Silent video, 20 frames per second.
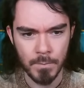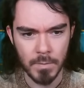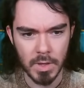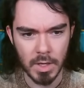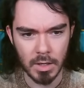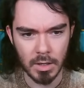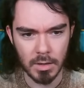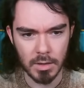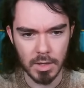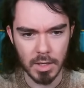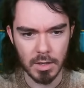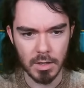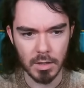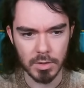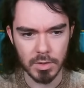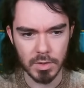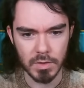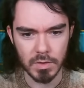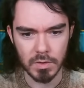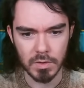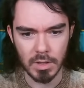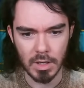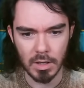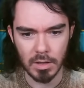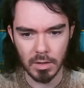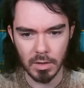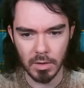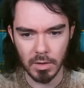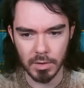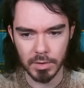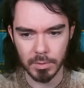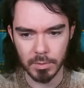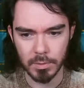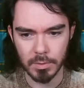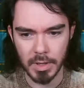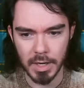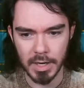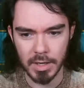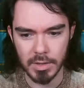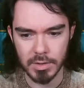Then I think I'll just sell all the
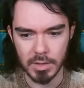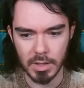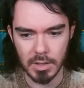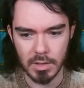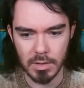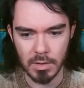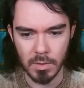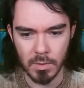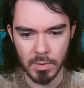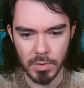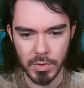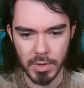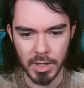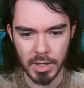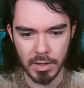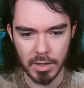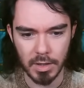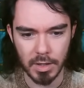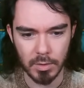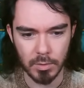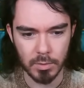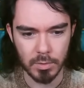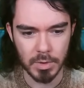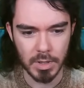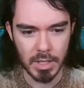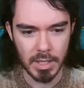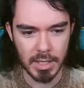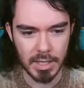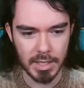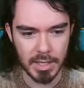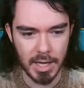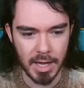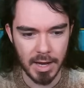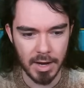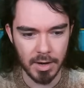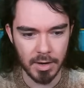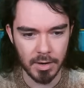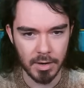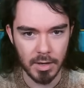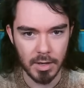rares. I don't think I really
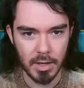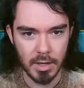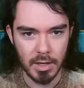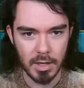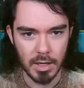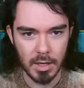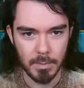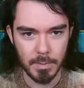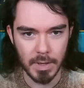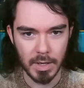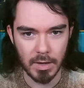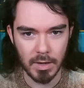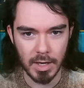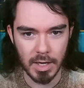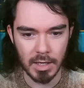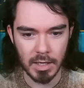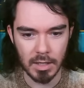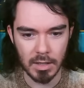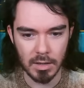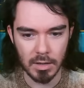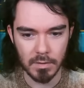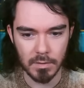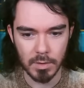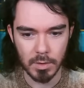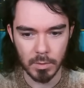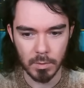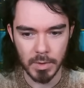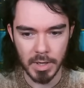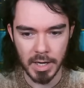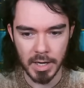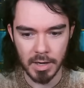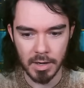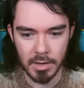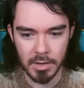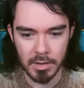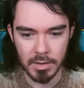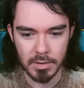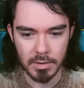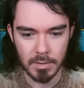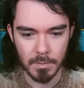care about any of the
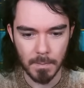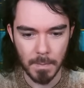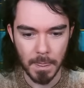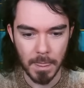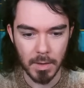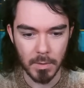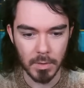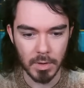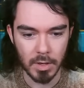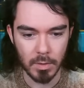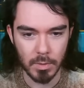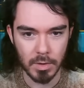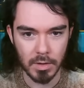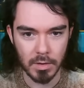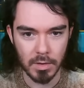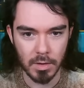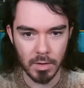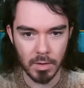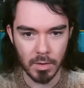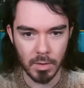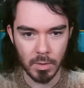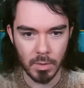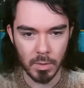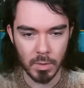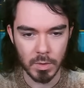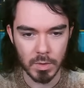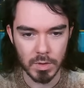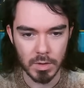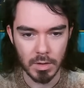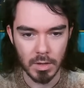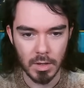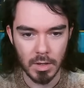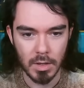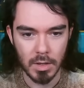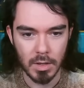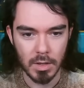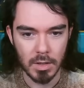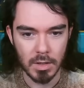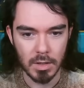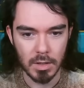rares get rid of those.
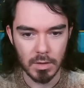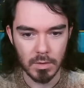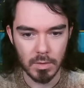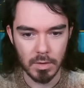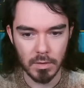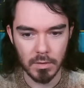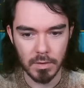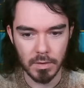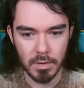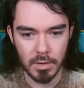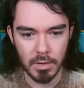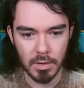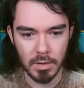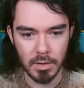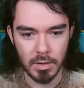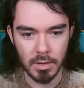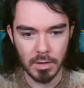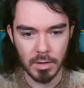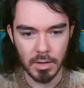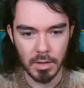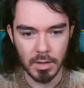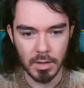Rid of her.